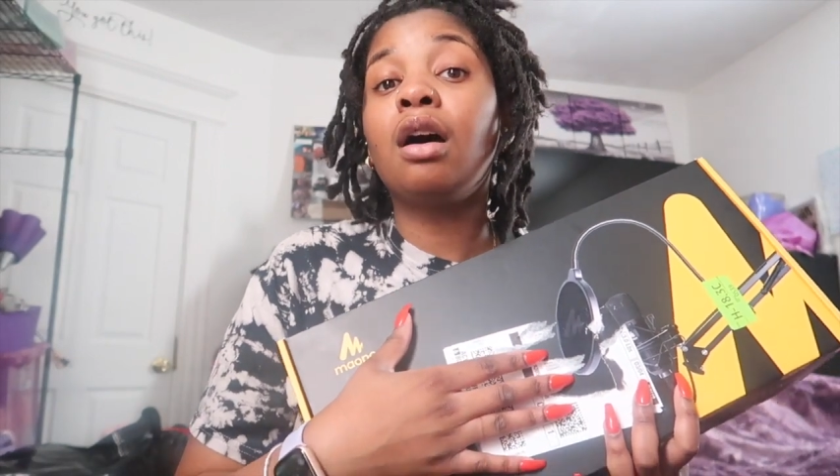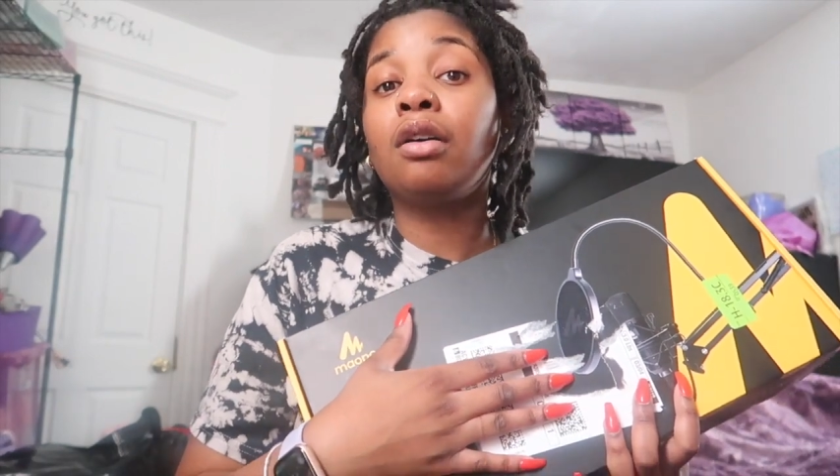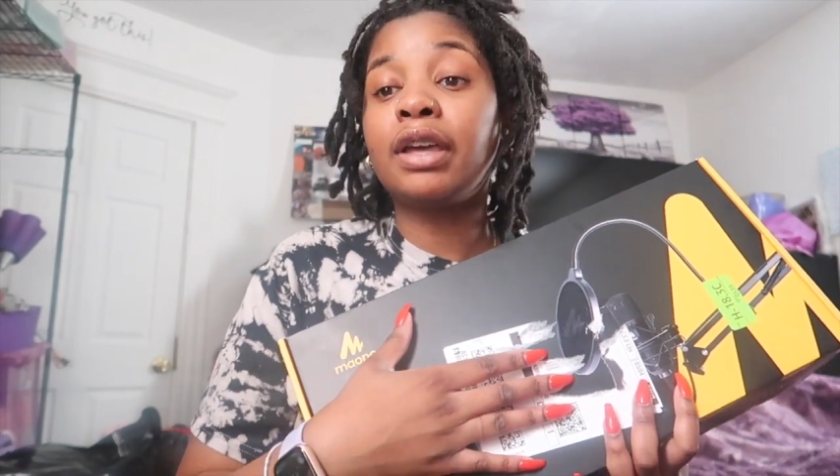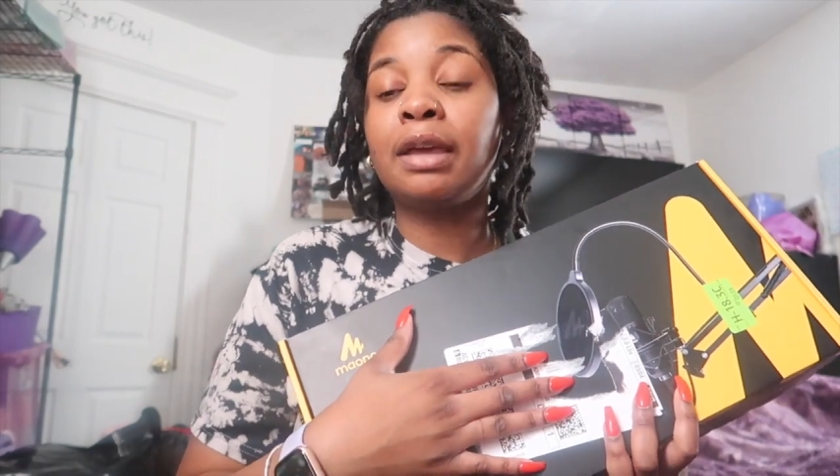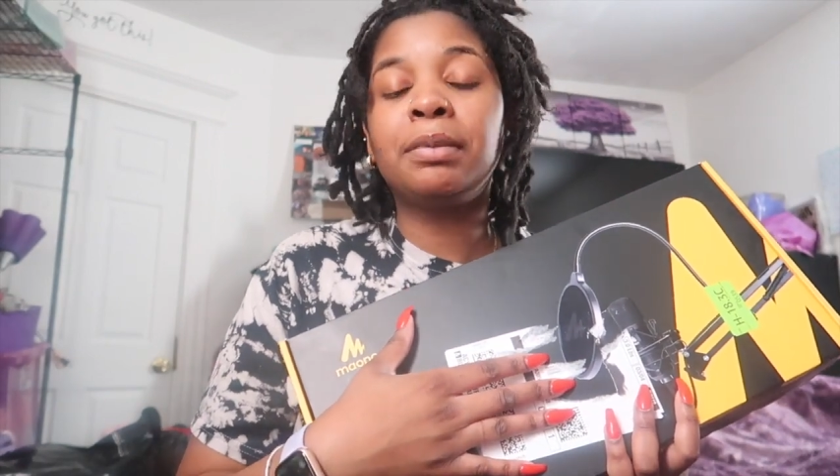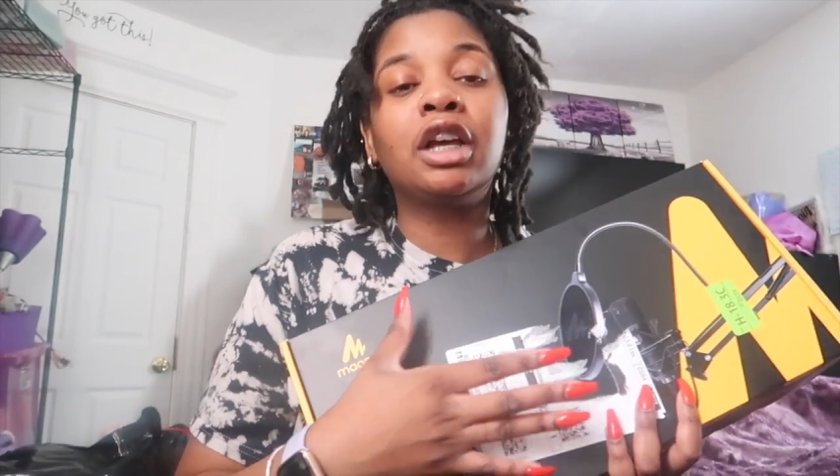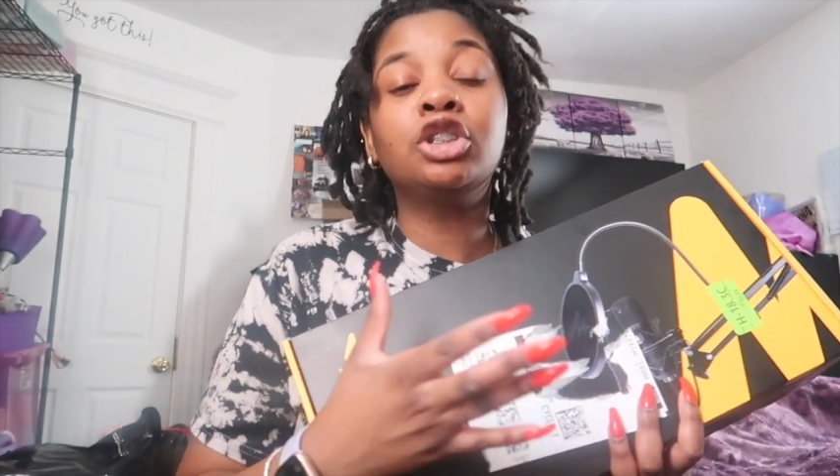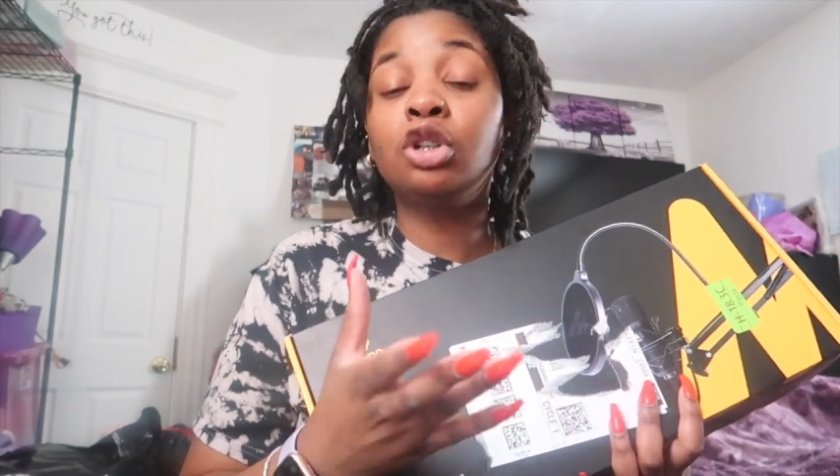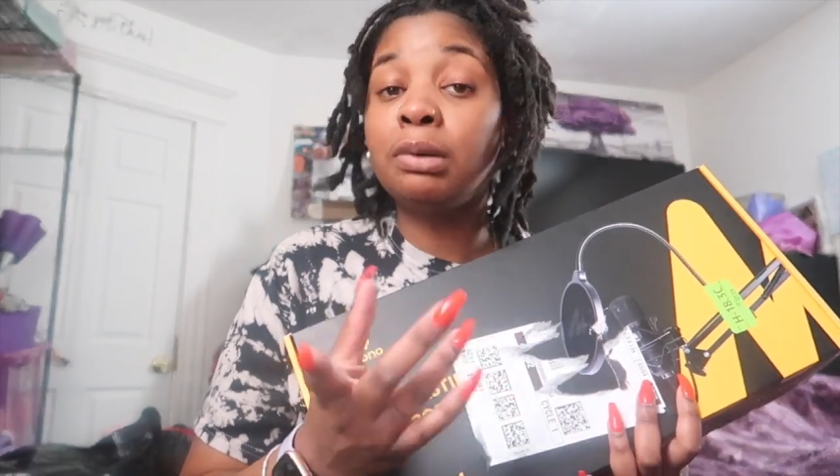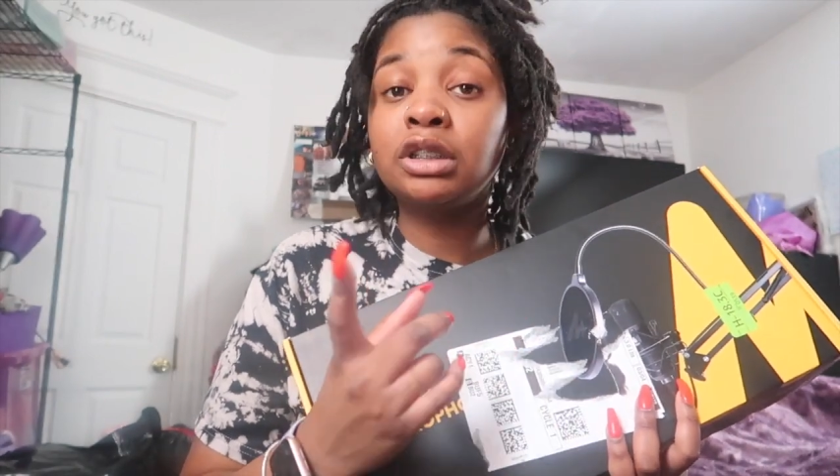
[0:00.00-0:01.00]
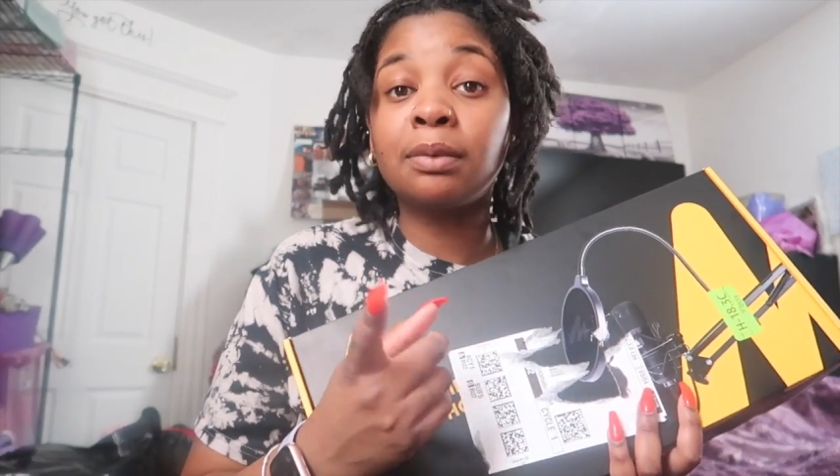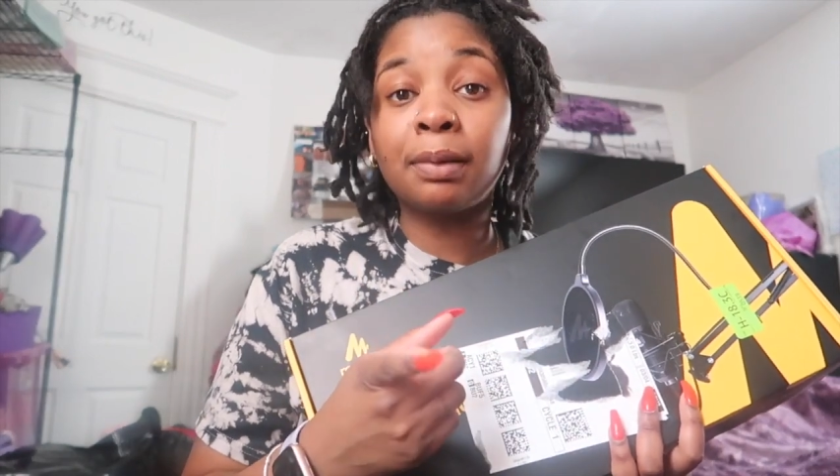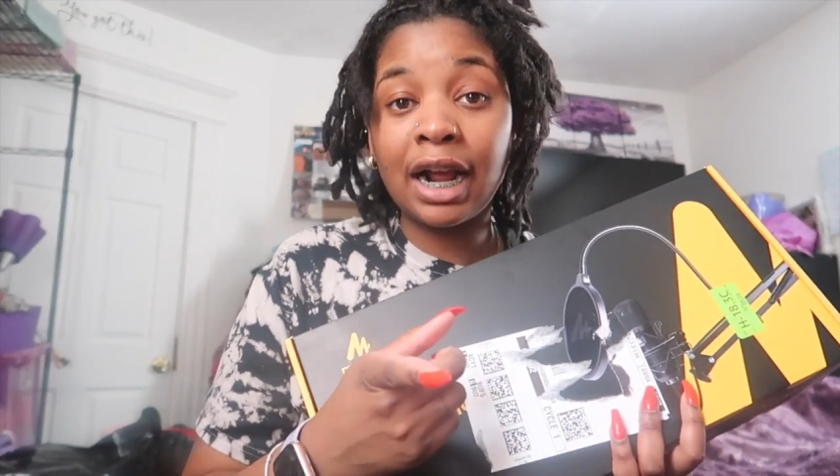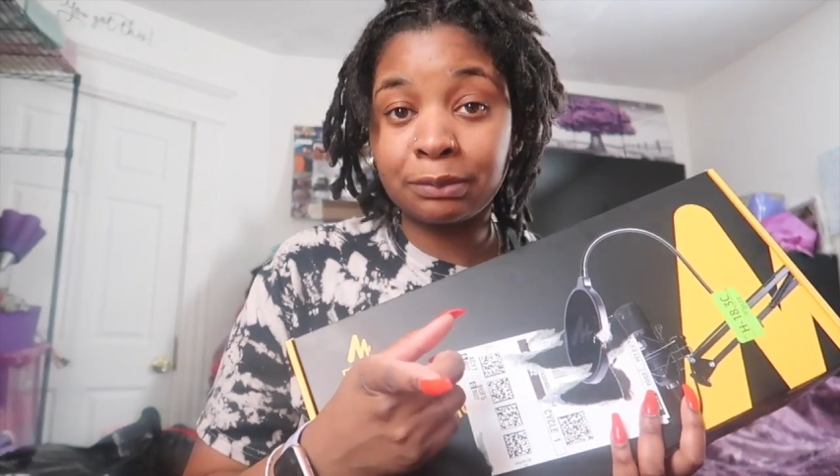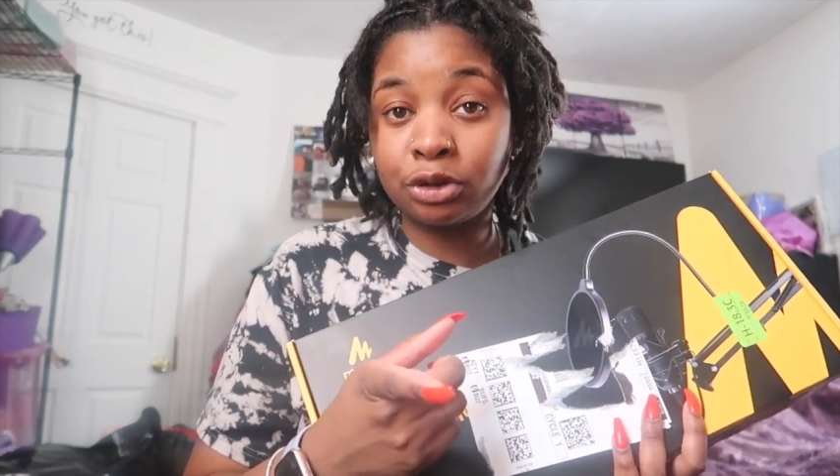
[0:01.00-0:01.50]
Okay? Because you'll be
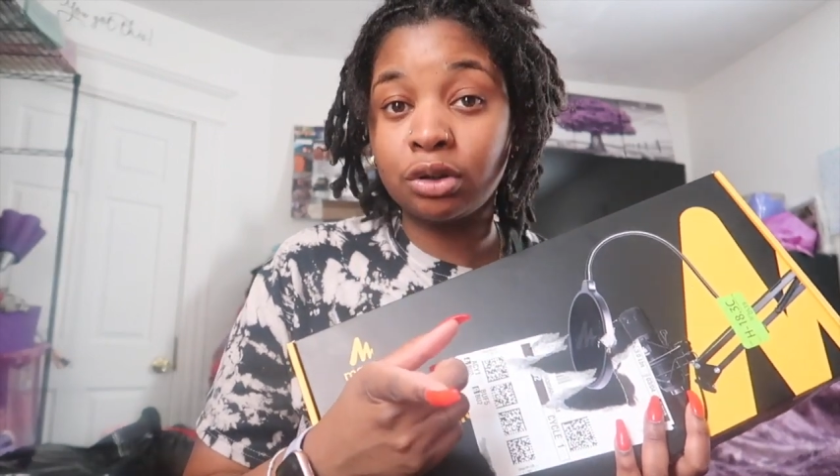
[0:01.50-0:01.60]
surprised what